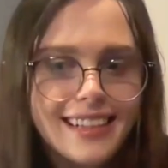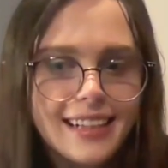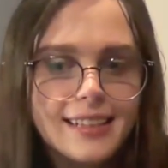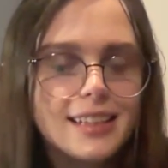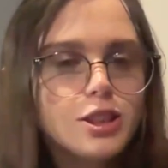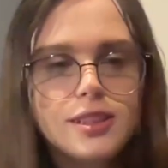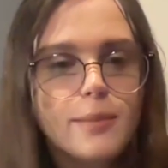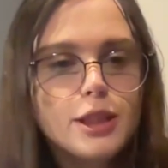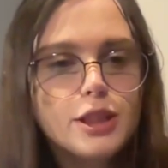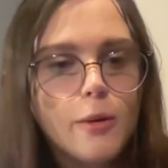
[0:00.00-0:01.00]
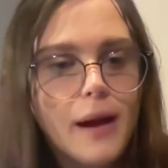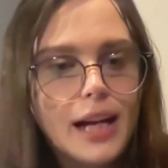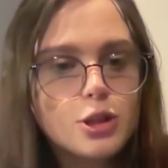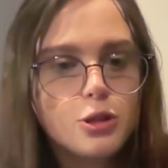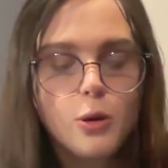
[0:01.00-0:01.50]
there's just something so
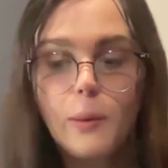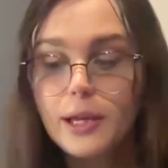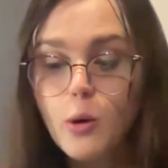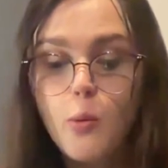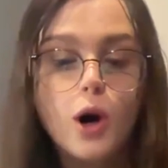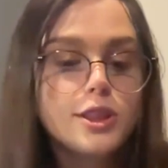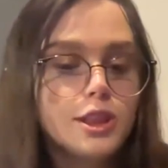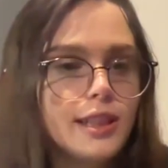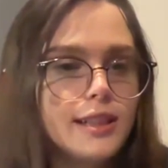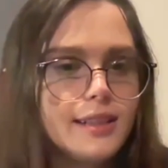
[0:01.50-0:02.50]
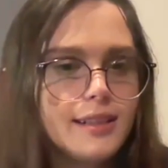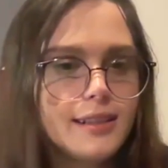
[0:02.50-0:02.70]
magical when you're watching